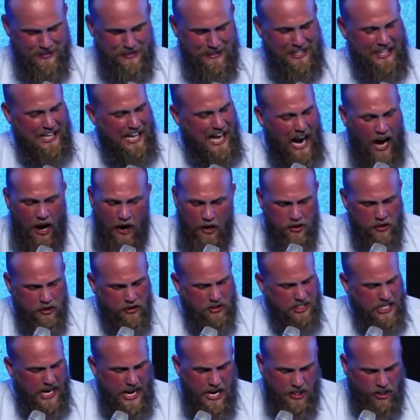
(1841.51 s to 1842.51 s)
allow you to
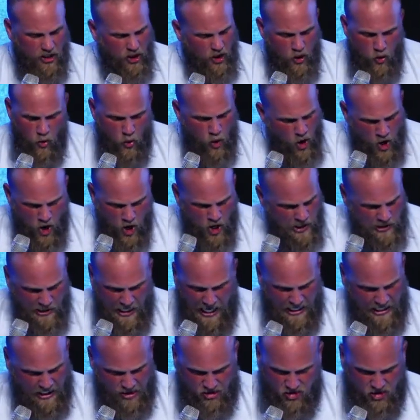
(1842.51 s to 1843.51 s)
take your word
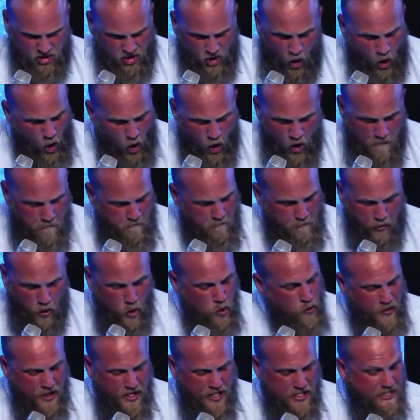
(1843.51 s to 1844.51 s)
like a sword and
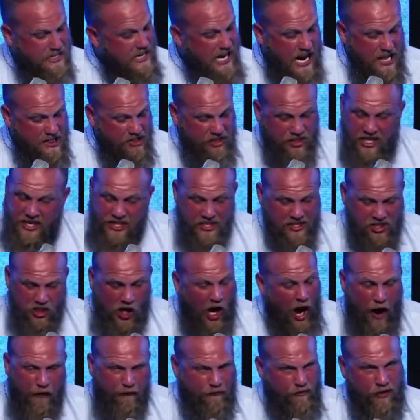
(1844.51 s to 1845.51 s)
prune the dead things
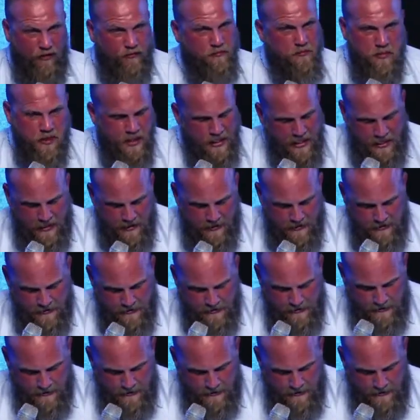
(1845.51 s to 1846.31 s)
off of me